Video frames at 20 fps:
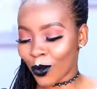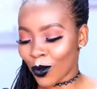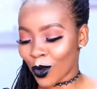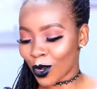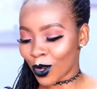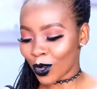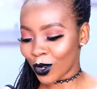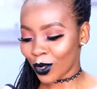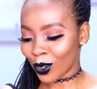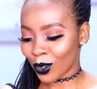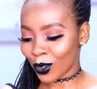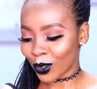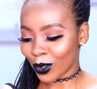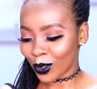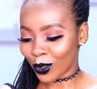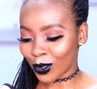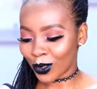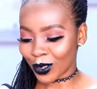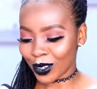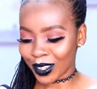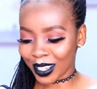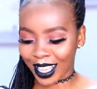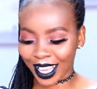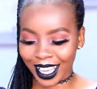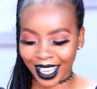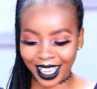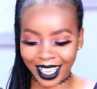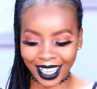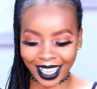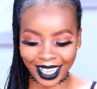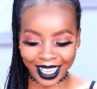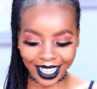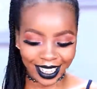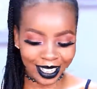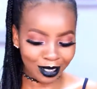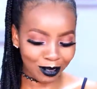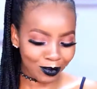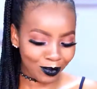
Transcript: Whoa, okay.